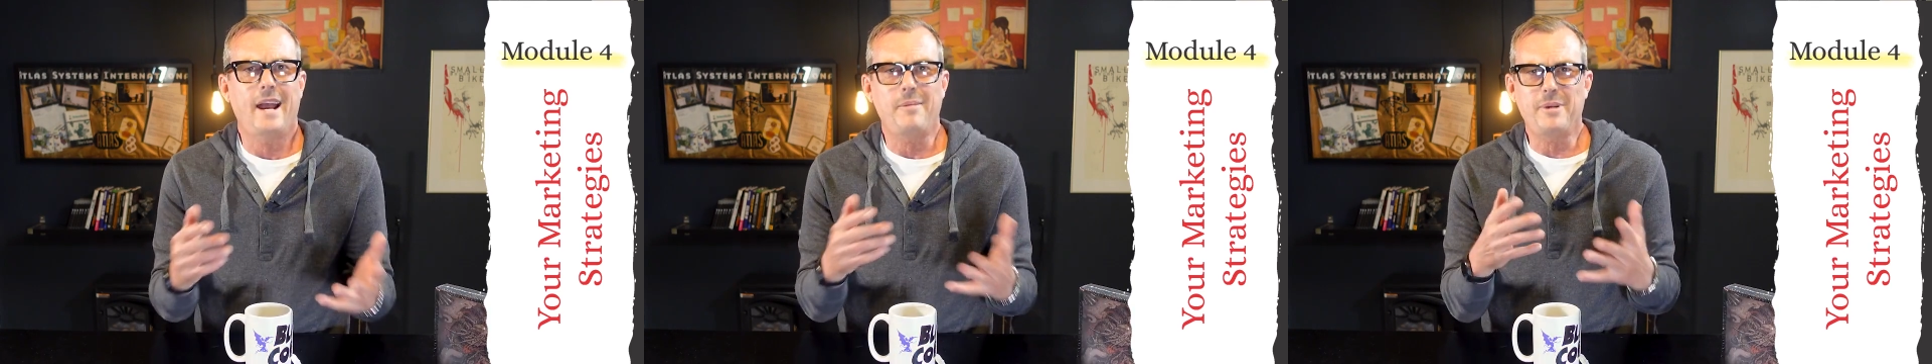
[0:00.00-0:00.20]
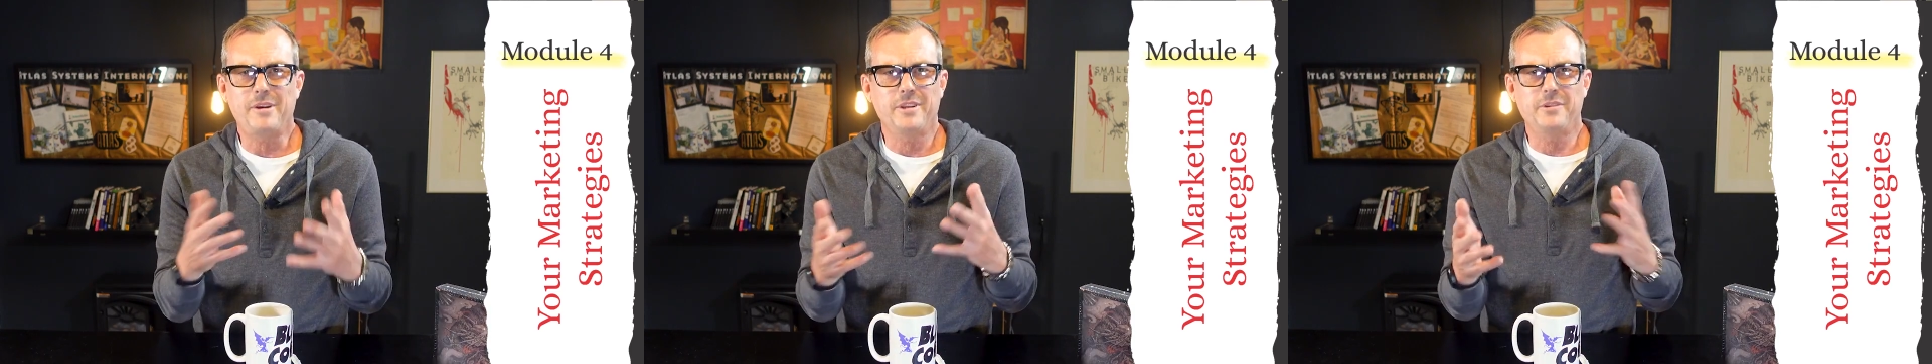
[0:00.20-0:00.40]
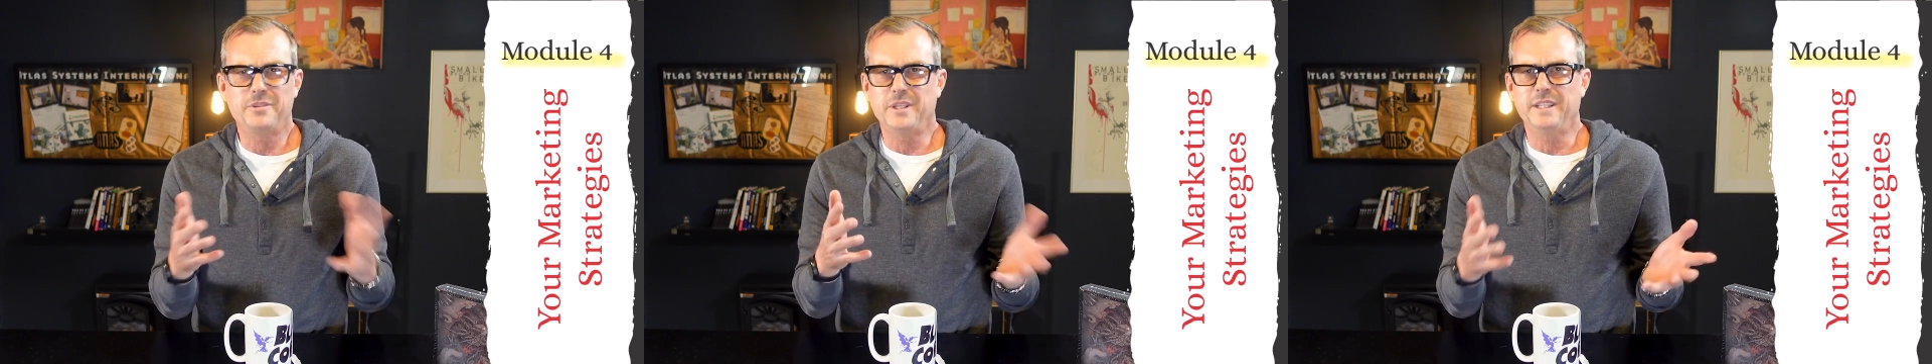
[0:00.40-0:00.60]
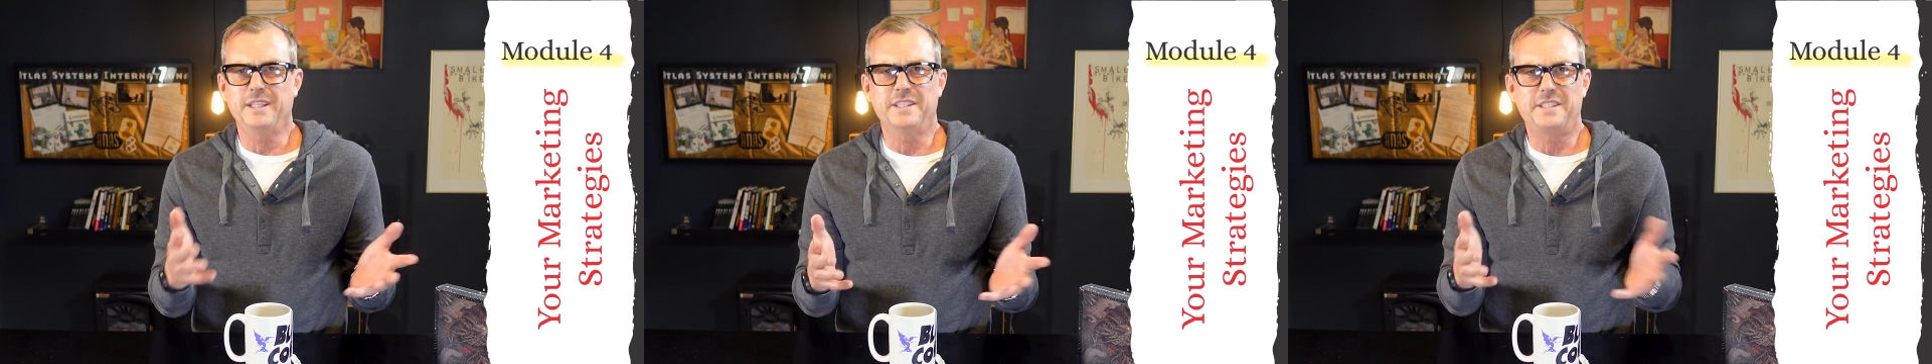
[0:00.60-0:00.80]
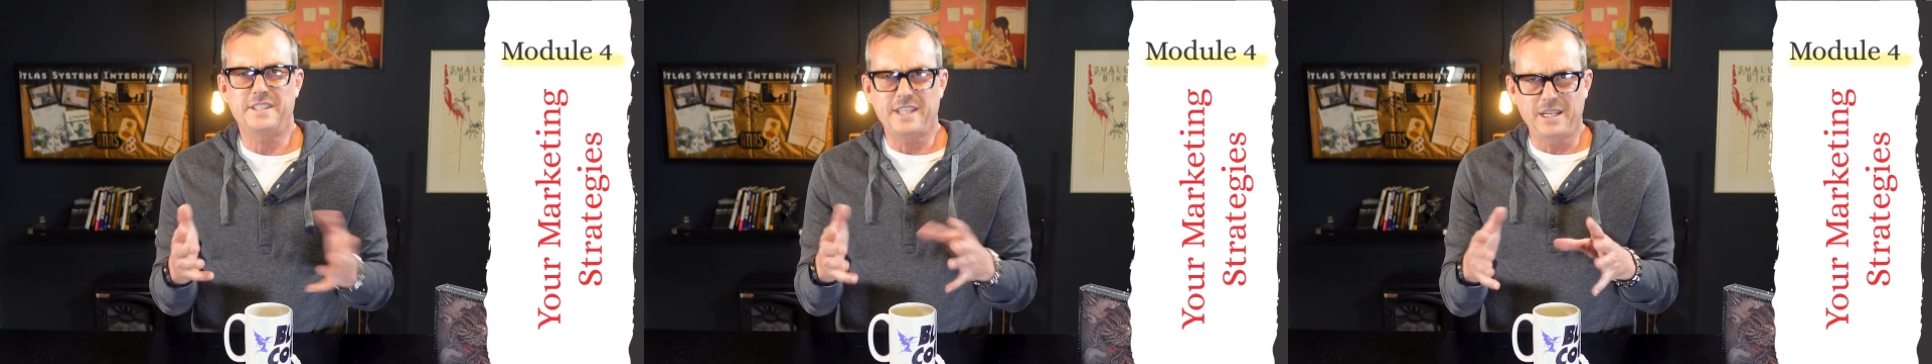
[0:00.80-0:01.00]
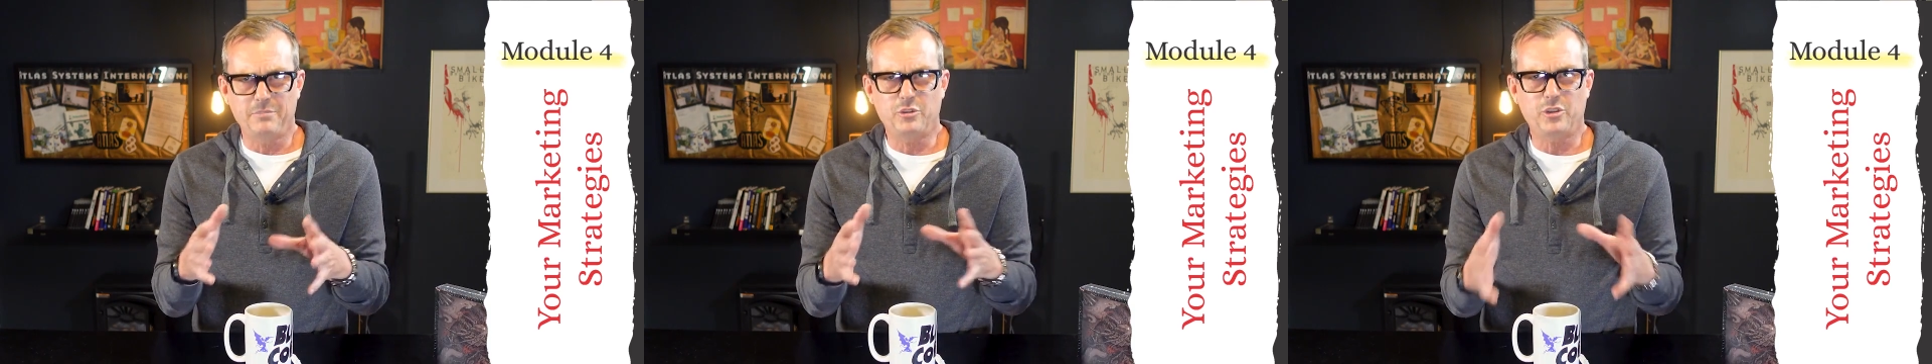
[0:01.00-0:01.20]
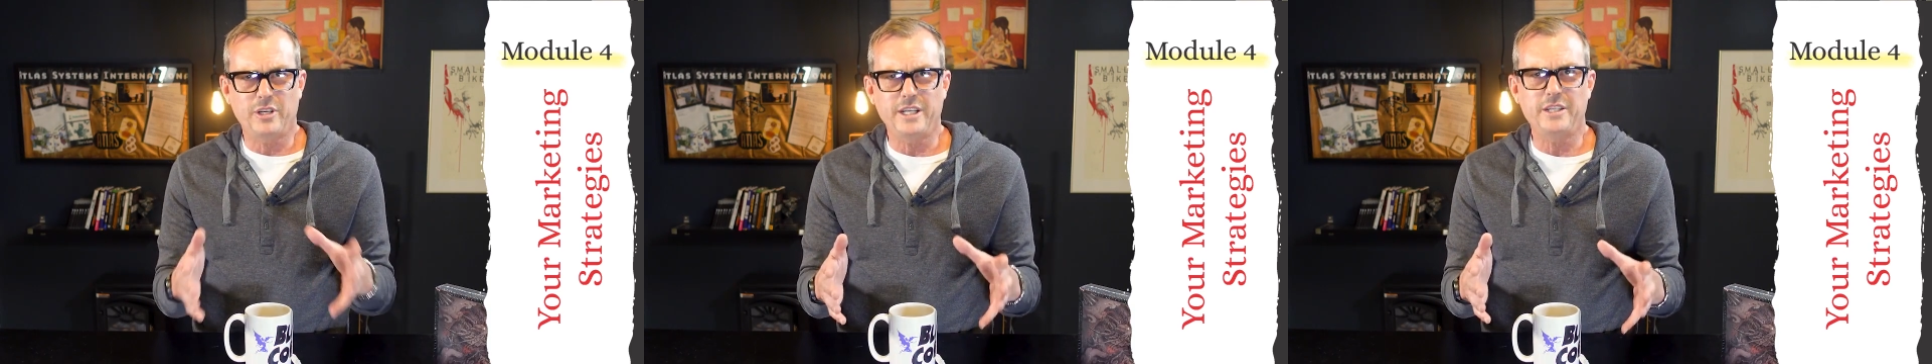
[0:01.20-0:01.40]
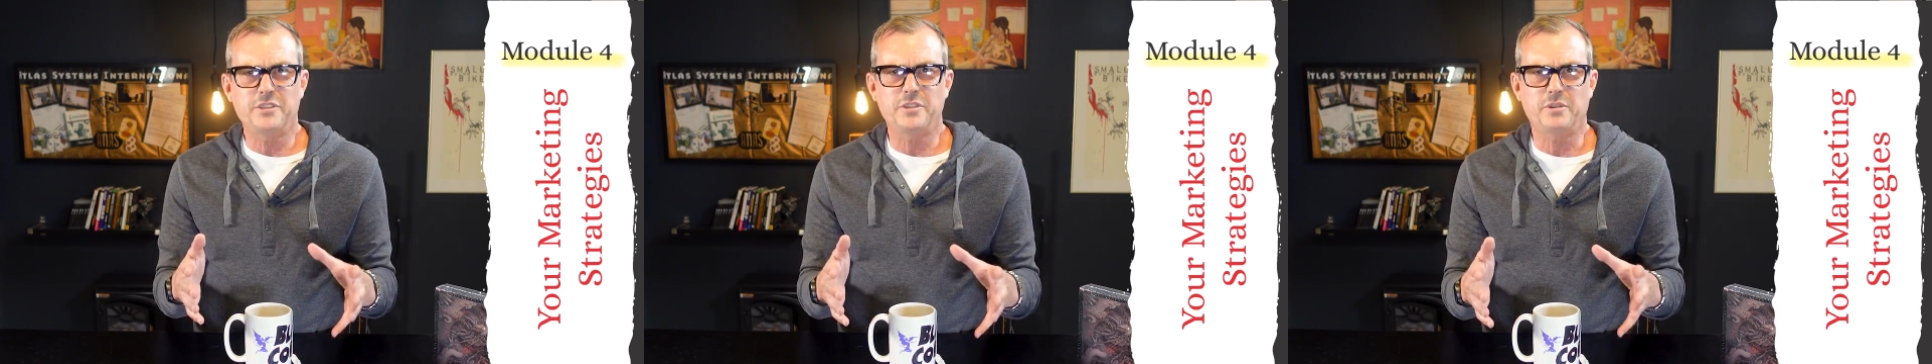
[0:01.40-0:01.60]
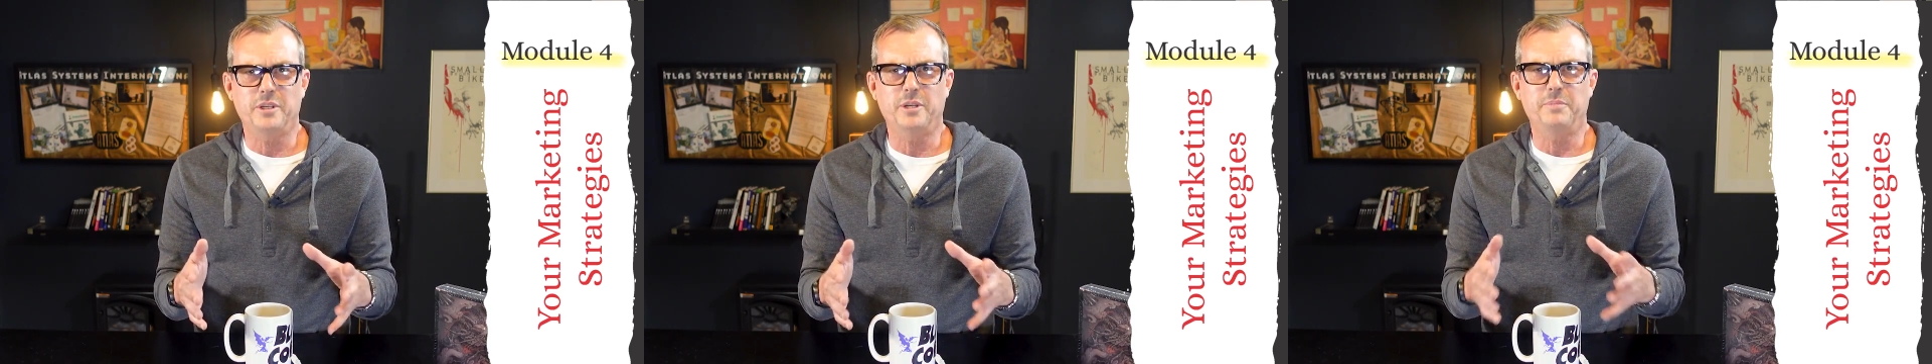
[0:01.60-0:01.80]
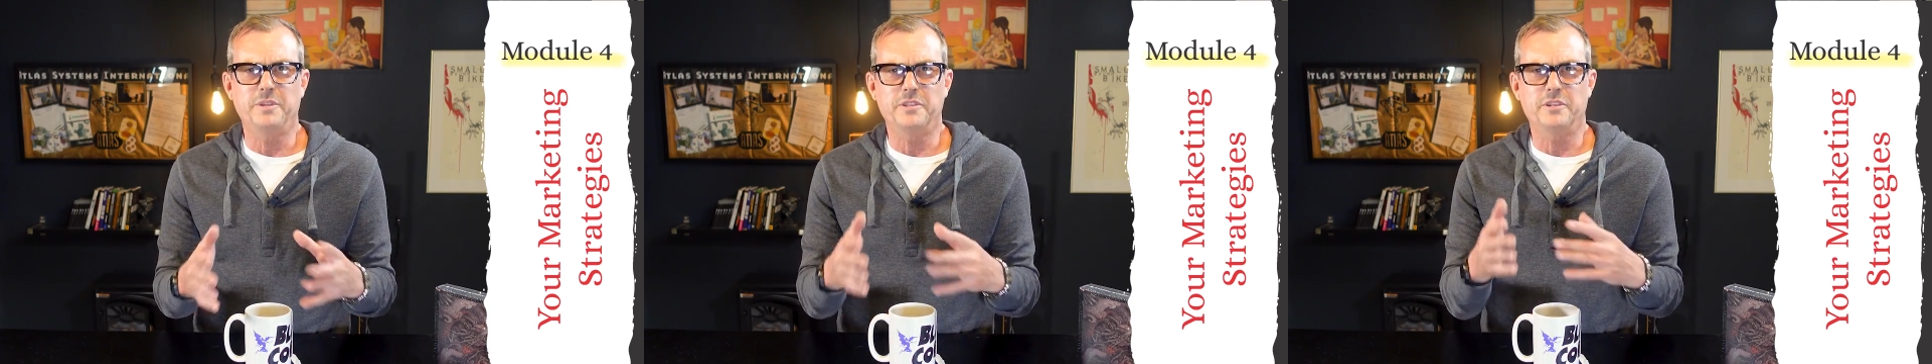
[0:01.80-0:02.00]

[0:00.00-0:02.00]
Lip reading: How about using this same transcript